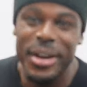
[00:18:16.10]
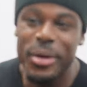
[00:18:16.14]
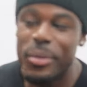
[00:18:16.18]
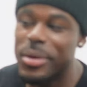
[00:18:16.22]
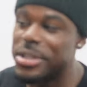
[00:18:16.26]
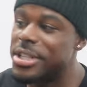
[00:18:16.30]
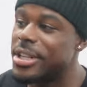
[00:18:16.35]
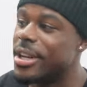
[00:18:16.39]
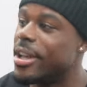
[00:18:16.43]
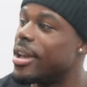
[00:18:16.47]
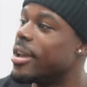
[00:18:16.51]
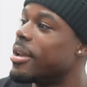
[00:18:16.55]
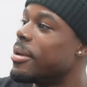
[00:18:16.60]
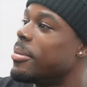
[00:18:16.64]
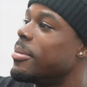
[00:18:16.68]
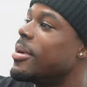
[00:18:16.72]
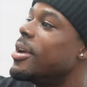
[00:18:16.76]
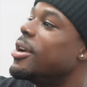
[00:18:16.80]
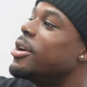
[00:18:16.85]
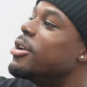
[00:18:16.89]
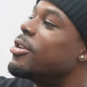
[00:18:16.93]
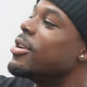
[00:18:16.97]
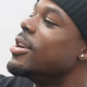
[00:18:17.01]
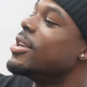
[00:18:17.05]
What's your name?
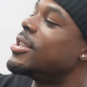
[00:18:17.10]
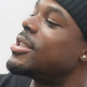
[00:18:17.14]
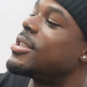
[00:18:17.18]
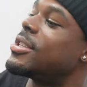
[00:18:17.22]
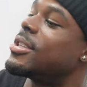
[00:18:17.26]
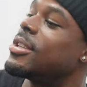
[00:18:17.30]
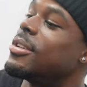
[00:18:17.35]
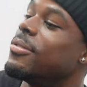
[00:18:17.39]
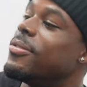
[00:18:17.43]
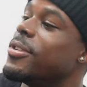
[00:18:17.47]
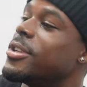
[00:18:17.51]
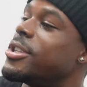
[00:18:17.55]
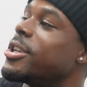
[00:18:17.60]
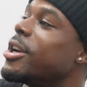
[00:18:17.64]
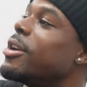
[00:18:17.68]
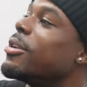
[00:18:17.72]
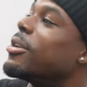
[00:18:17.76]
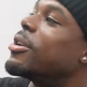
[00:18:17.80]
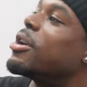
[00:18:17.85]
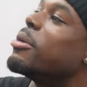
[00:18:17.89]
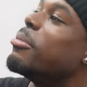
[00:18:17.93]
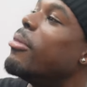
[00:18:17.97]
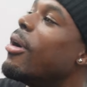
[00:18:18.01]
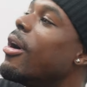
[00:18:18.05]

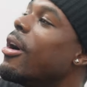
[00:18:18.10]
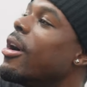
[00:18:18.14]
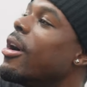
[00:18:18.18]
Chris. Come